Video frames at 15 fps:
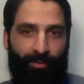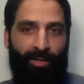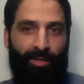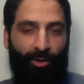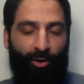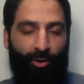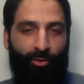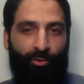and
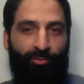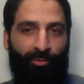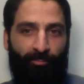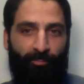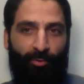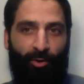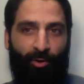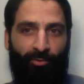
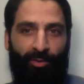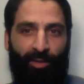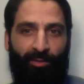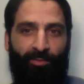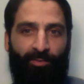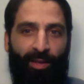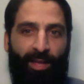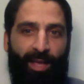inclusive
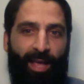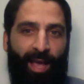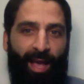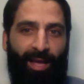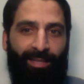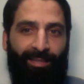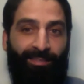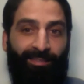process.
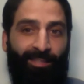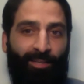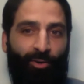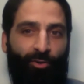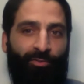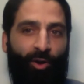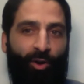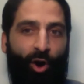And this
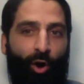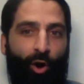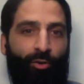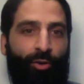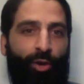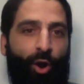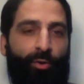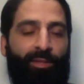includes an
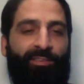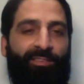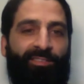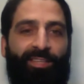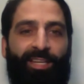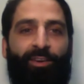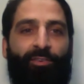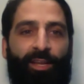ongoing
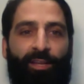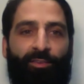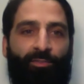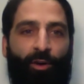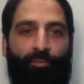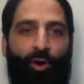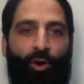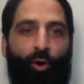series
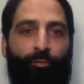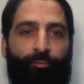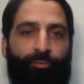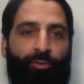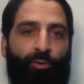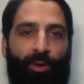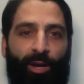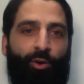of
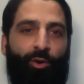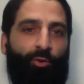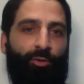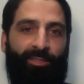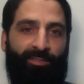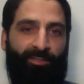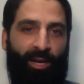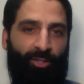off-the-record
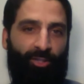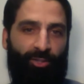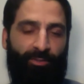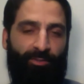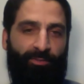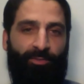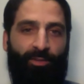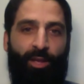
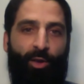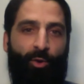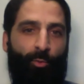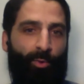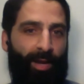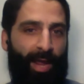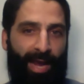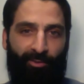discussions
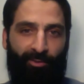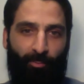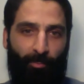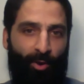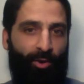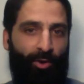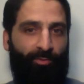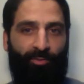with
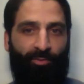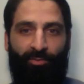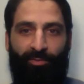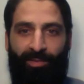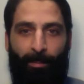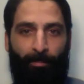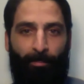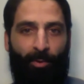experts,
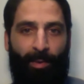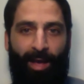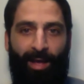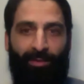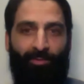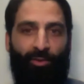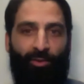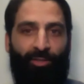
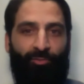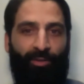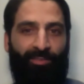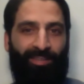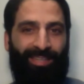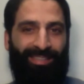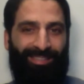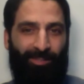diplomats on
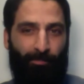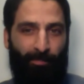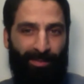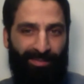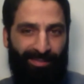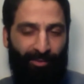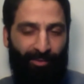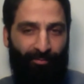addressing
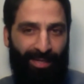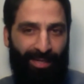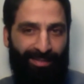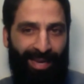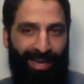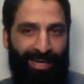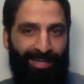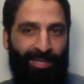specific
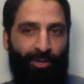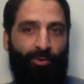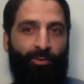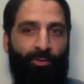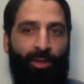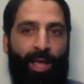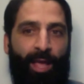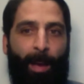
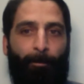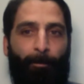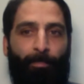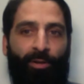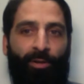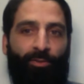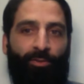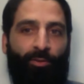technical and
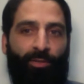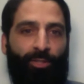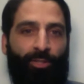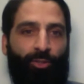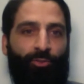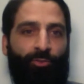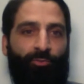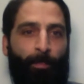political
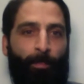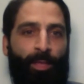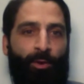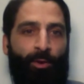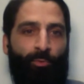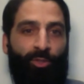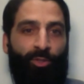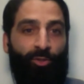issues
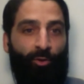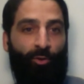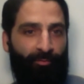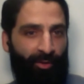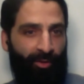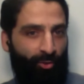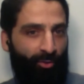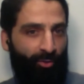which the
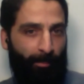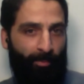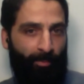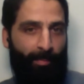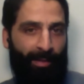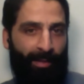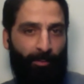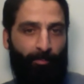official
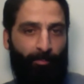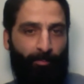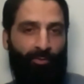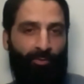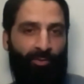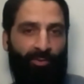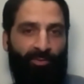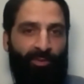diplomatic
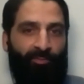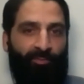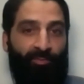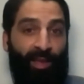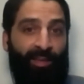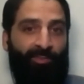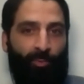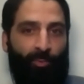process is
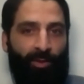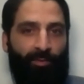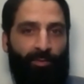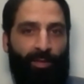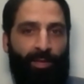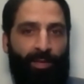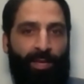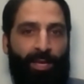faced with.
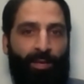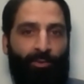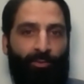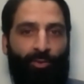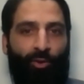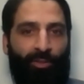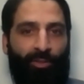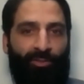
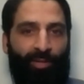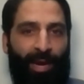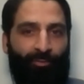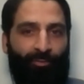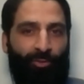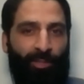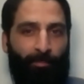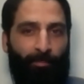So the
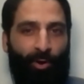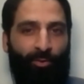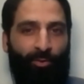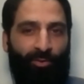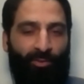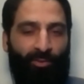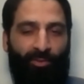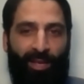draft treaty
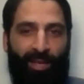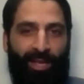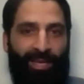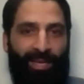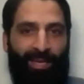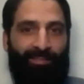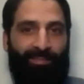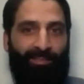process
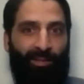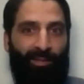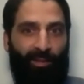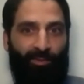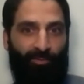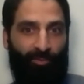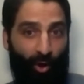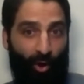is
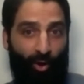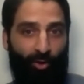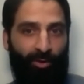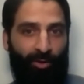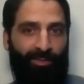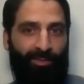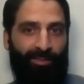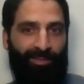
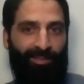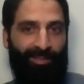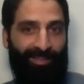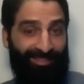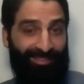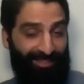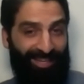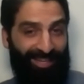long,
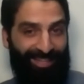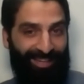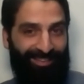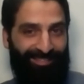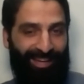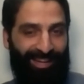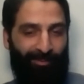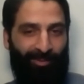it's
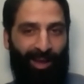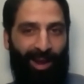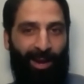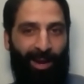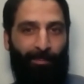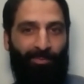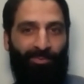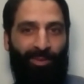tedious at
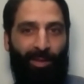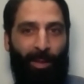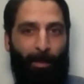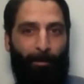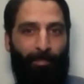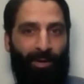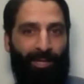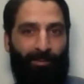times,
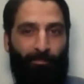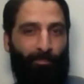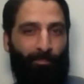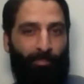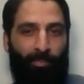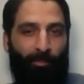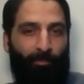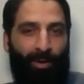but it
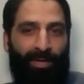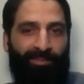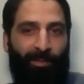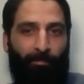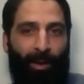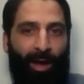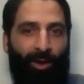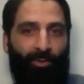brings
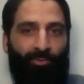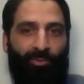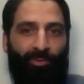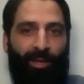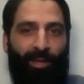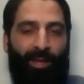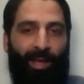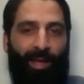about
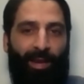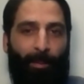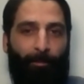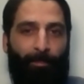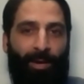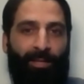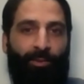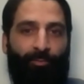an
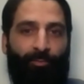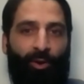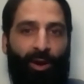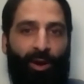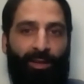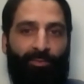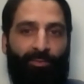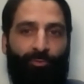ability
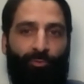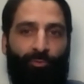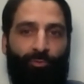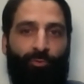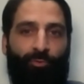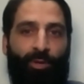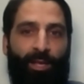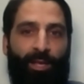for us
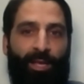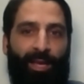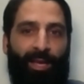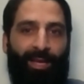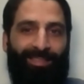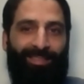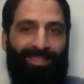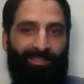to
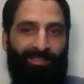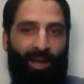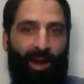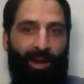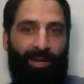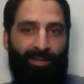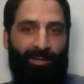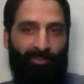
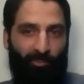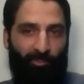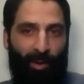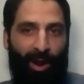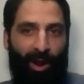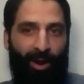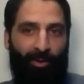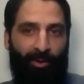design and
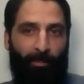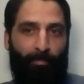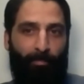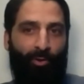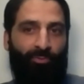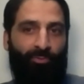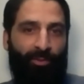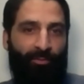inspiring
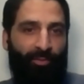positive